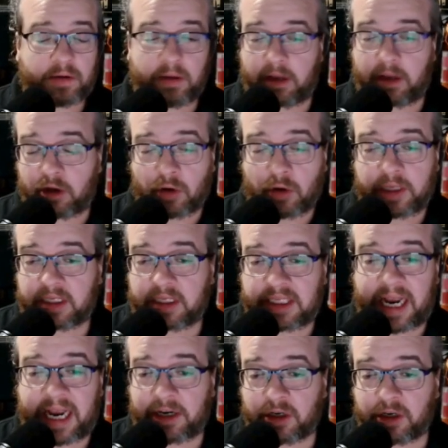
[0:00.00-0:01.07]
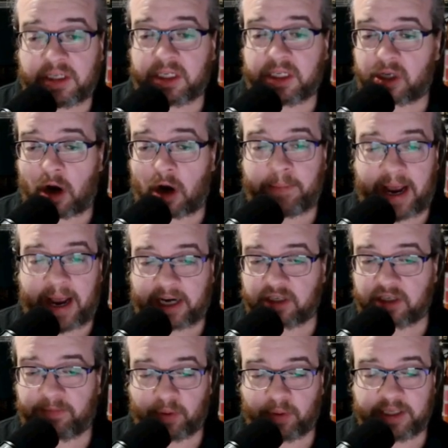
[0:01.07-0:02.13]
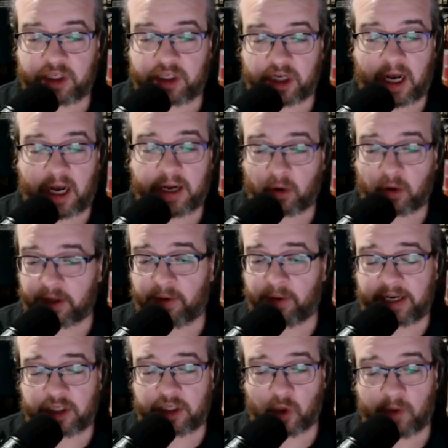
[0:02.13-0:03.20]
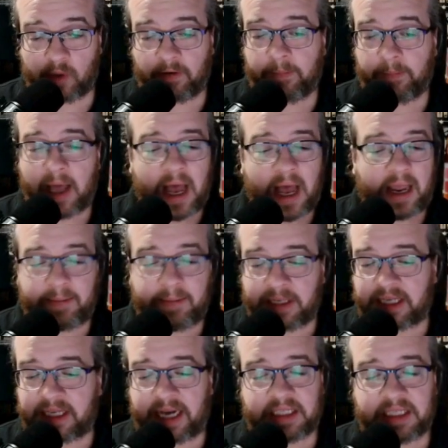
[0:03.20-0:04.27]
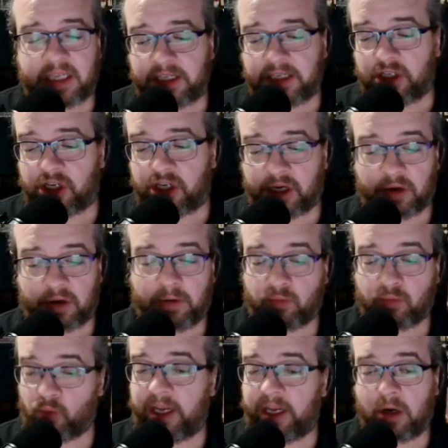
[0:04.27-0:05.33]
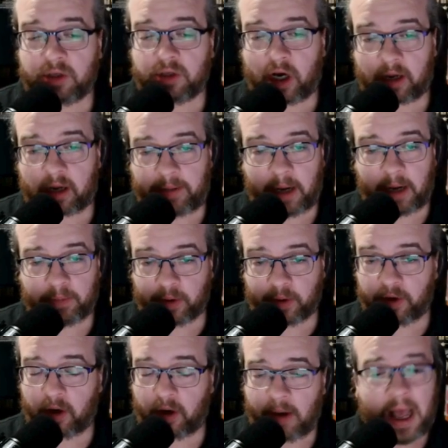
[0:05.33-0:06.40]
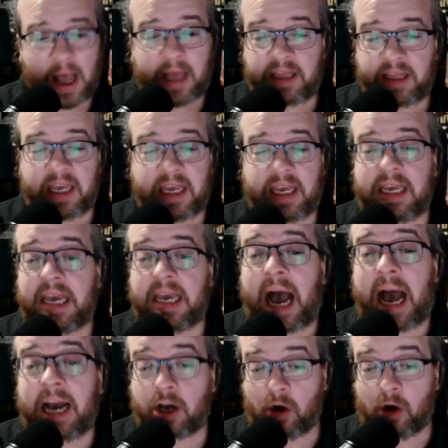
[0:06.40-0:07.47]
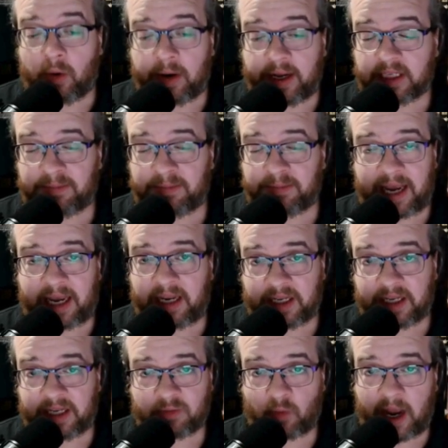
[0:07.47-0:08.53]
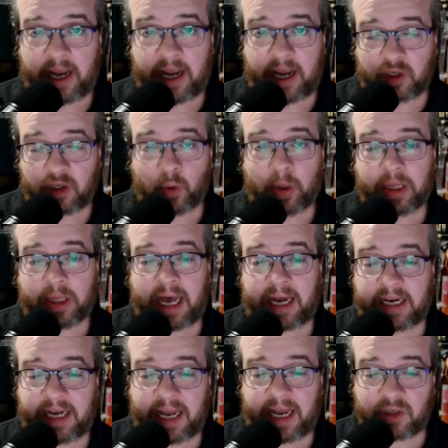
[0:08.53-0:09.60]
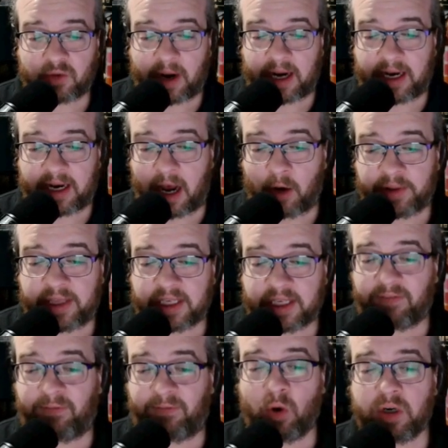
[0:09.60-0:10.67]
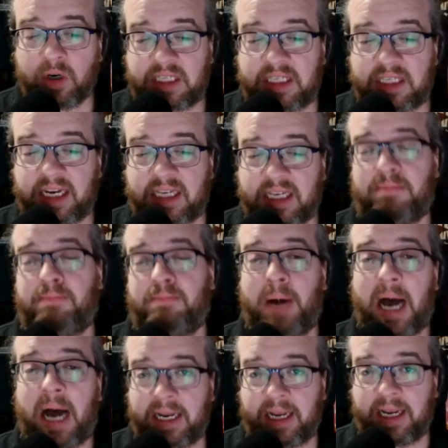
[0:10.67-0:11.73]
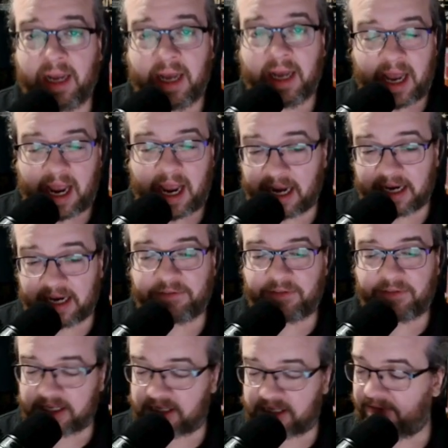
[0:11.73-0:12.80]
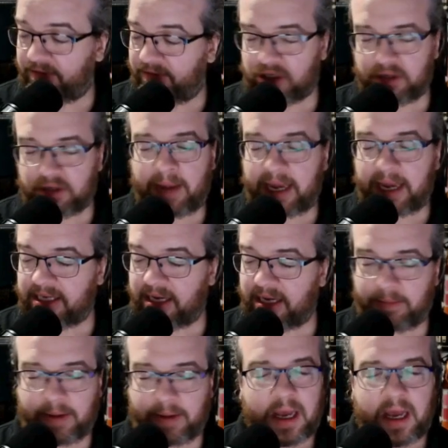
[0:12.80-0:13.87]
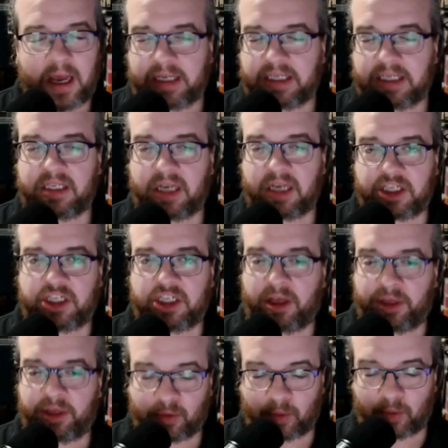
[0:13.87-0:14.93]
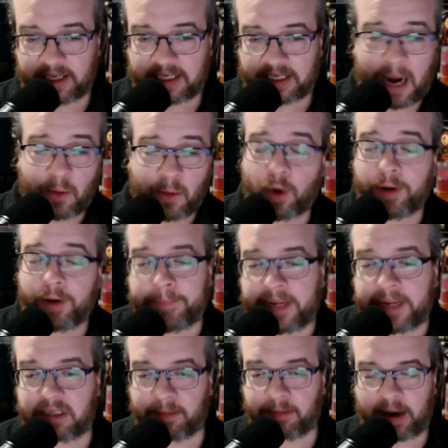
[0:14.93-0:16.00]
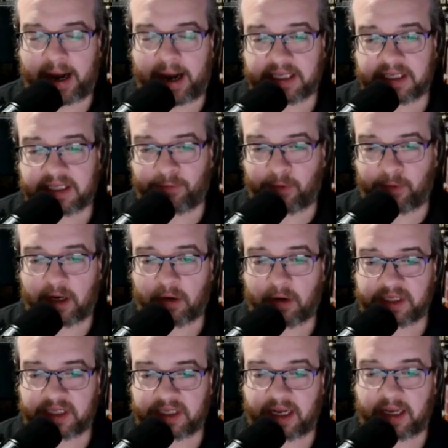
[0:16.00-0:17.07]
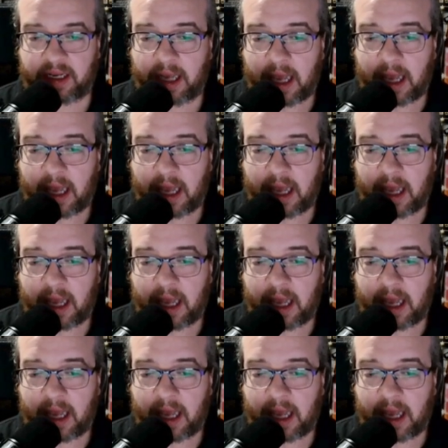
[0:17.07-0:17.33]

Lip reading: the standard discard package of Prince John, only running 2 of them, Hypnotize, Sudden Chill. We don't talk about Bruno. The Iago is making his way into a lot of decks right now with his 4/6 body and evasive. Just makes him such a threat. I wouldn't be surprised if we don't see